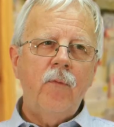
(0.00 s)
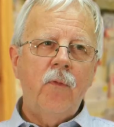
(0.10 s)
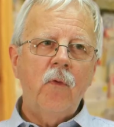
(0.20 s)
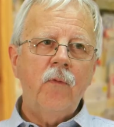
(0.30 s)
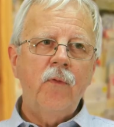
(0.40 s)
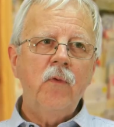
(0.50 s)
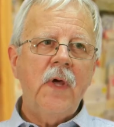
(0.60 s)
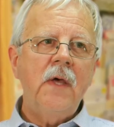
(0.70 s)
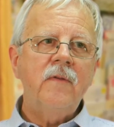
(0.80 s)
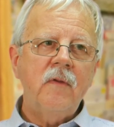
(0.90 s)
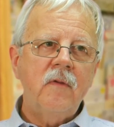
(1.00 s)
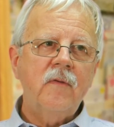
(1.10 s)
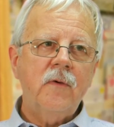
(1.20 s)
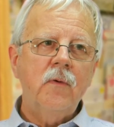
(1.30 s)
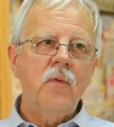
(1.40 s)
four full days in
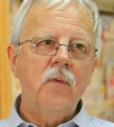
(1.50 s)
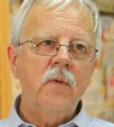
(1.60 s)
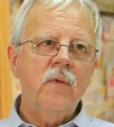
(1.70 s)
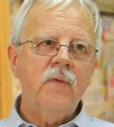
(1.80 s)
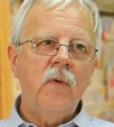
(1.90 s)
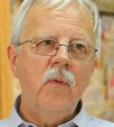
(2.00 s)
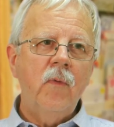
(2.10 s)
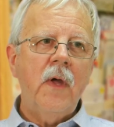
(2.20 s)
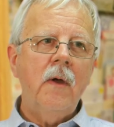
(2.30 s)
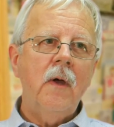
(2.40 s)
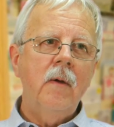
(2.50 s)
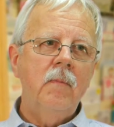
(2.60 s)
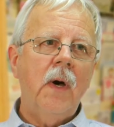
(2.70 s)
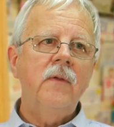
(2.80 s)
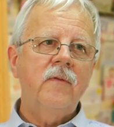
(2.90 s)
school, so their
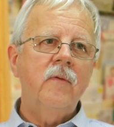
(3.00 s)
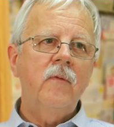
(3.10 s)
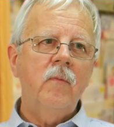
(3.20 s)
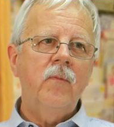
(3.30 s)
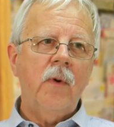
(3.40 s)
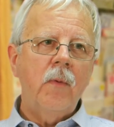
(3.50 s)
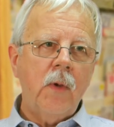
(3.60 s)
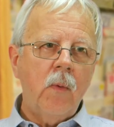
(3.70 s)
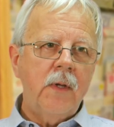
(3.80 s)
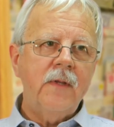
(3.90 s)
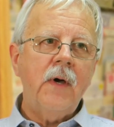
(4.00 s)
minds are probably quite